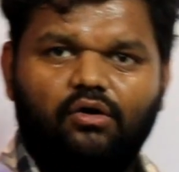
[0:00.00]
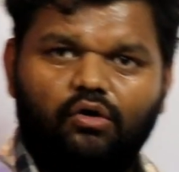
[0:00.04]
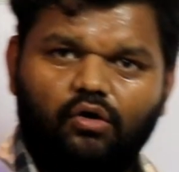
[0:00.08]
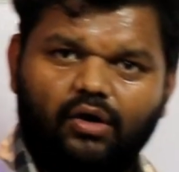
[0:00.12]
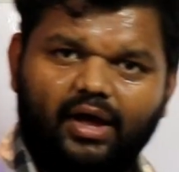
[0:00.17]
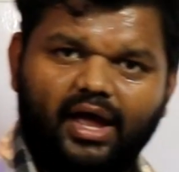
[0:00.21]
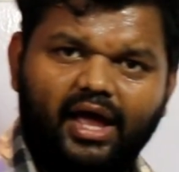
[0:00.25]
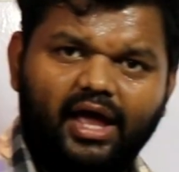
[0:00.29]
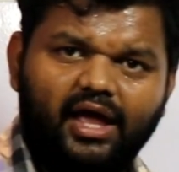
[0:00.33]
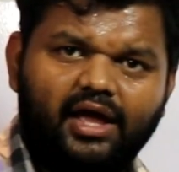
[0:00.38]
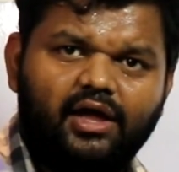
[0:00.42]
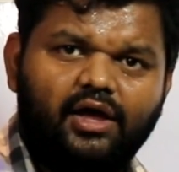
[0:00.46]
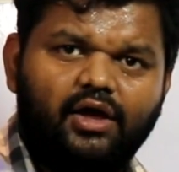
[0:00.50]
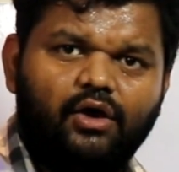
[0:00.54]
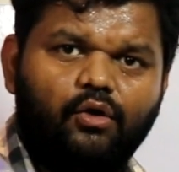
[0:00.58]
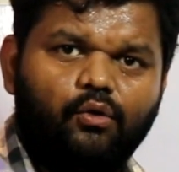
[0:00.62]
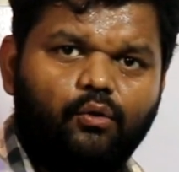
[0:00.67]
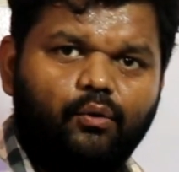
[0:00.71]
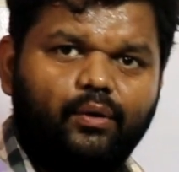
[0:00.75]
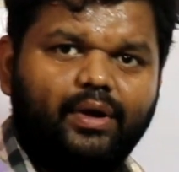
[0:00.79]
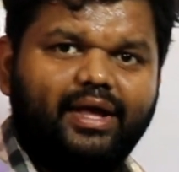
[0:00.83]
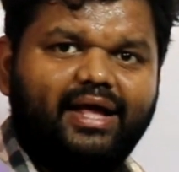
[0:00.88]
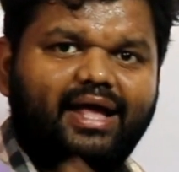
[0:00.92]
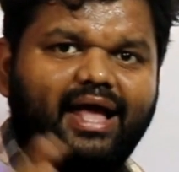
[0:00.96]
Okay,
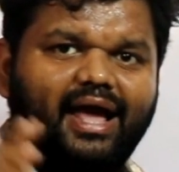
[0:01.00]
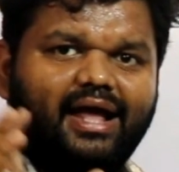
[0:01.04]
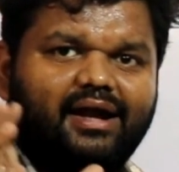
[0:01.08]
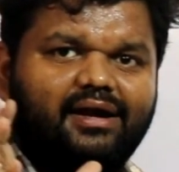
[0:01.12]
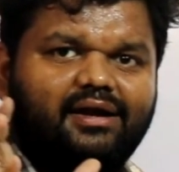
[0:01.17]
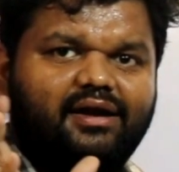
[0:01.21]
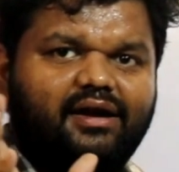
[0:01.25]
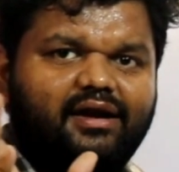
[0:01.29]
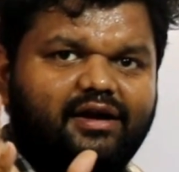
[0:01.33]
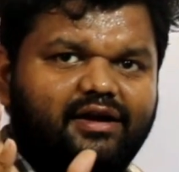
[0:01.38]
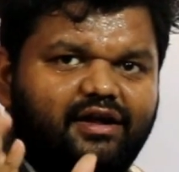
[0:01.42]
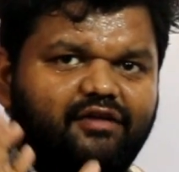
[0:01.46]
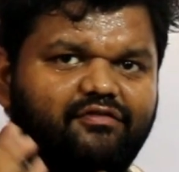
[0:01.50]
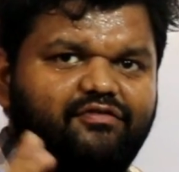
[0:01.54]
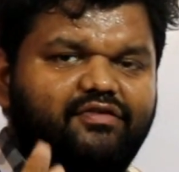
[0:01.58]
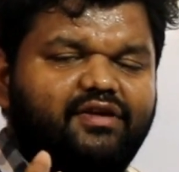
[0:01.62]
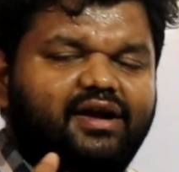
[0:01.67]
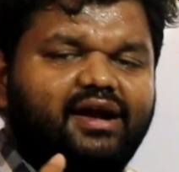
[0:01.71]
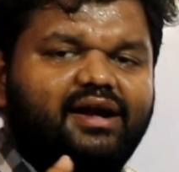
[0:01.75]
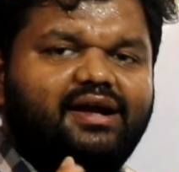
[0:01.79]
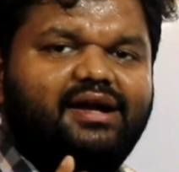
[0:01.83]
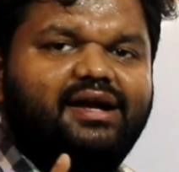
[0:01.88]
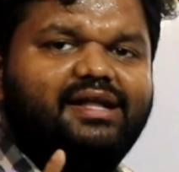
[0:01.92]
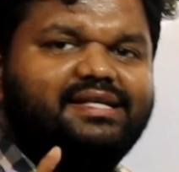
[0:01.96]
we can
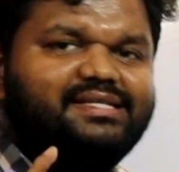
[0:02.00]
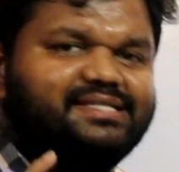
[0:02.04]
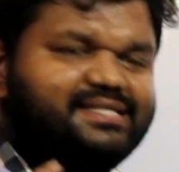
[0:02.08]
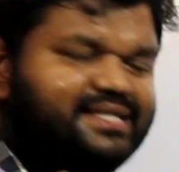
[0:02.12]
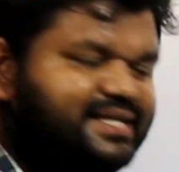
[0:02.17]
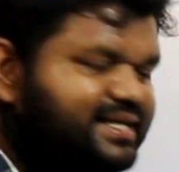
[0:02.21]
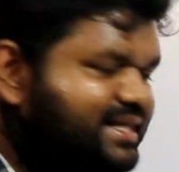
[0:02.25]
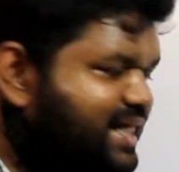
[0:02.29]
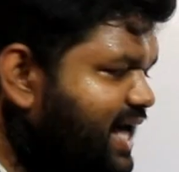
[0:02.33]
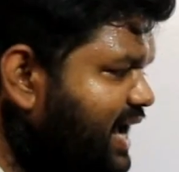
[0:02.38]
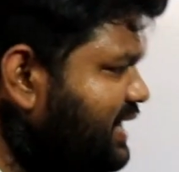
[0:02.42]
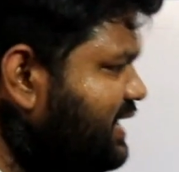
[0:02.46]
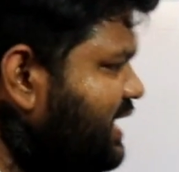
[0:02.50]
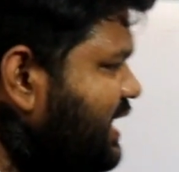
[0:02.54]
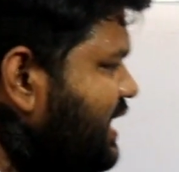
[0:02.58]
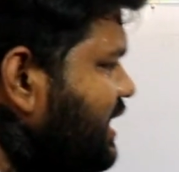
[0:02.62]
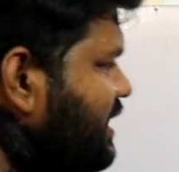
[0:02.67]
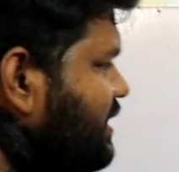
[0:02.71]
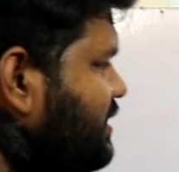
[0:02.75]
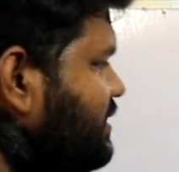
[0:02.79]
definitely see that